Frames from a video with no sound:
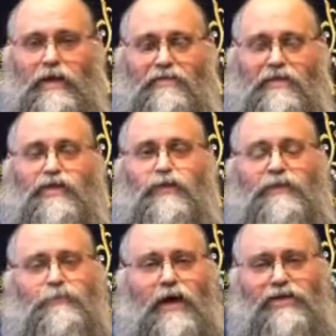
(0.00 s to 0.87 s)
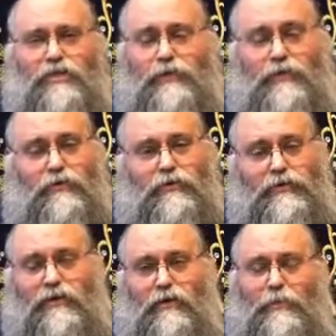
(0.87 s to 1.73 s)
In this week's parsha, we
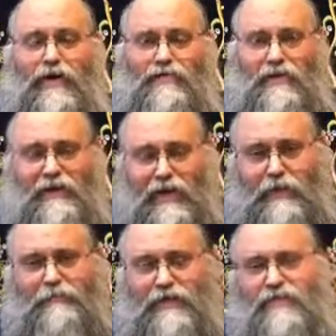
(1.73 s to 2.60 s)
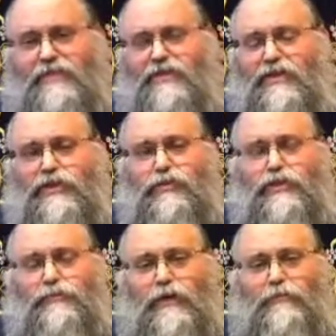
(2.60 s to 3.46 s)
learn about the name given to the
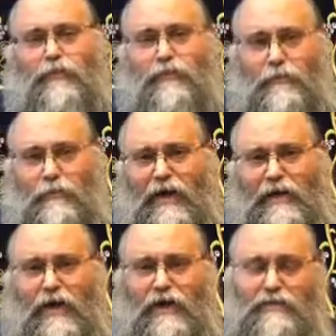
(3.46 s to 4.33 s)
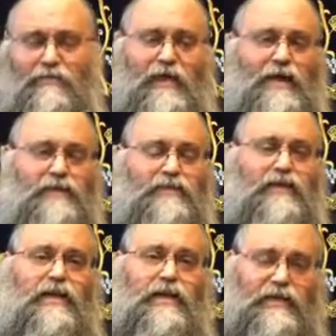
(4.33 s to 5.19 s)
Jewish people by God, and that is
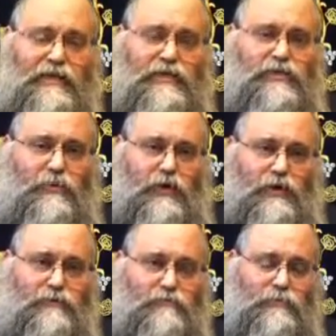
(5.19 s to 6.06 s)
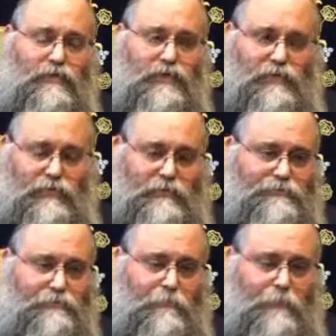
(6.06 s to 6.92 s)
Yisrael, Israel.
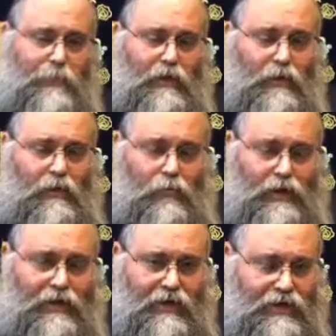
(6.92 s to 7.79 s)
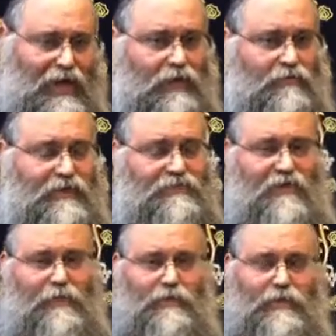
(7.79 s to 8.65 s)
When Yaakov and his
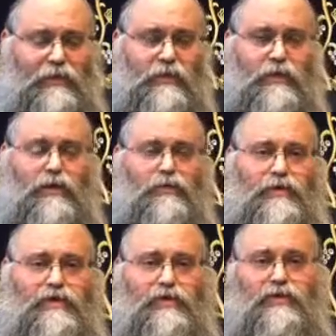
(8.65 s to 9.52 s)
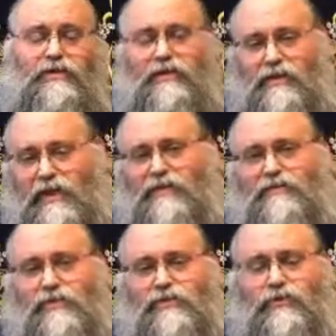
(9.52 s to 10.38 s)
family returned to the land
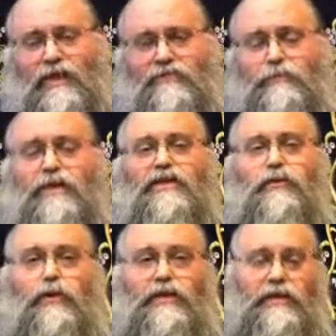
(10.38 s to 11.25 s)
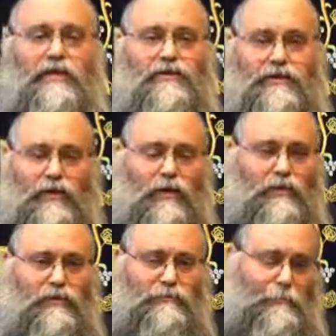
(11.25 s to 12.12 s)
of Israel after being 20 years in
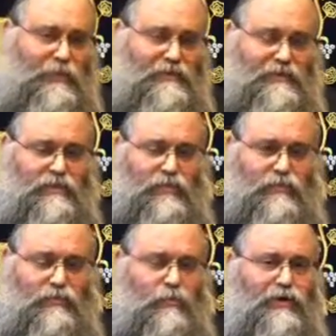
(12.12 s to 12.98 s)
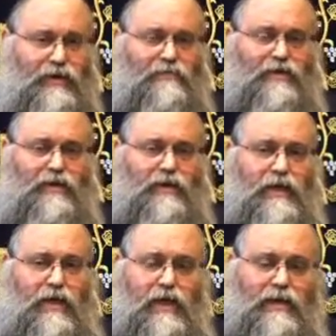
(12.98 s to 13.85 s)
Haran, says the Torah, one evening,
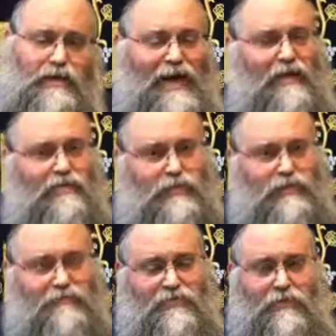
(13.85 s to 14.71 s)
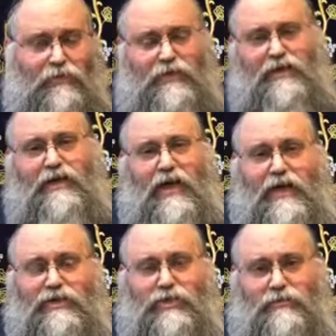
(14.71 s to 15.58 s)
Yaakov was left alone and an
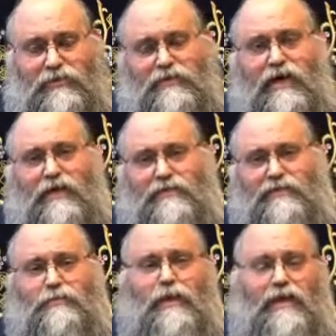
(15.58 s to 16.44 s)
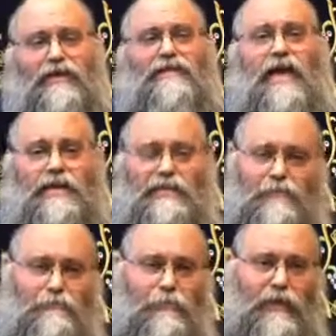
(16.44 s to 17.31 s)
angel disguised as a man attacked
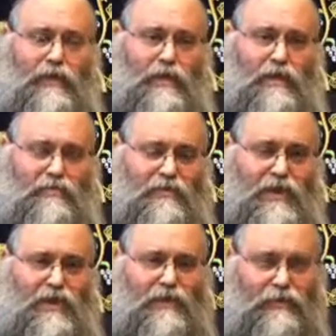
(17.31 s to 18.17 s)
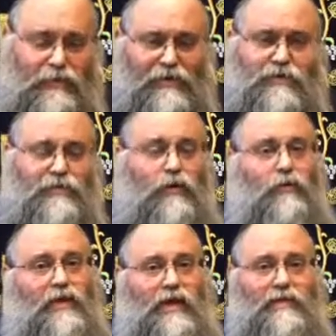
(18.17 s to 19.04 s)
him. They wrestled the
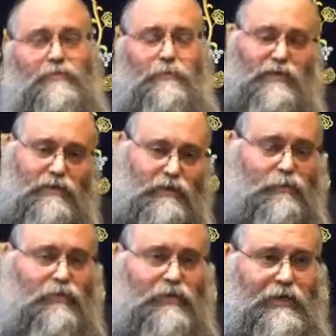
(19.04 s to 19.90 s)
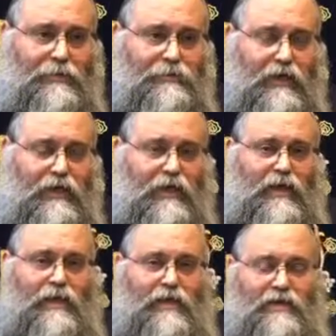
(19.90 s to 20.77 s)
whole night, and in the morning,
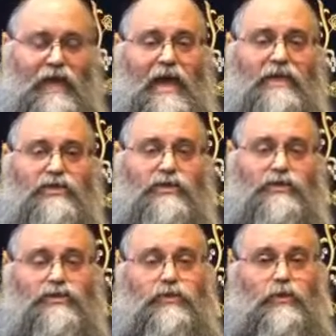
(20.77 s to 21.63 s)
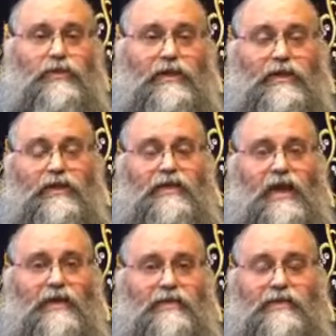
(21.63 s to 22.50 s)
the angel saw that he
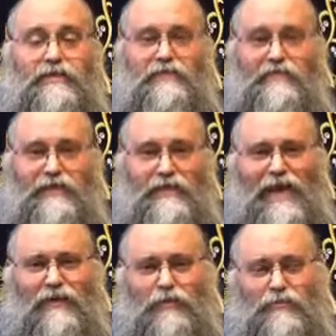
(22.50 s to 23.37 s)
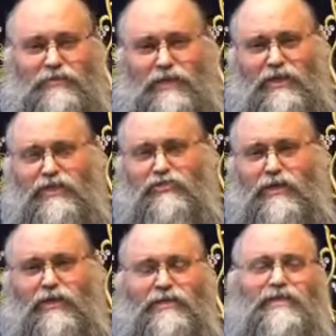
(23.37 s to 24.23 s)
cannot defeat Yaakov, so he
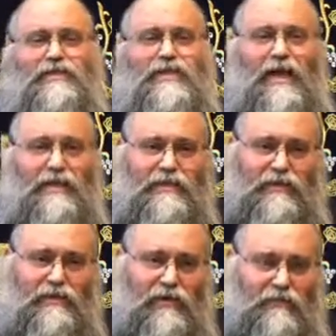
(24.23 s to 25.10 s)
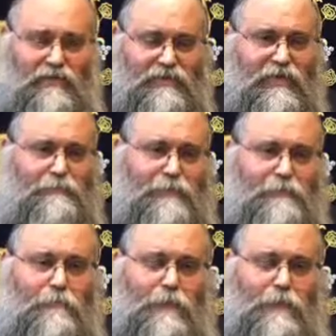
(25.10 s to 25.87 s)
struck the socket of his hip,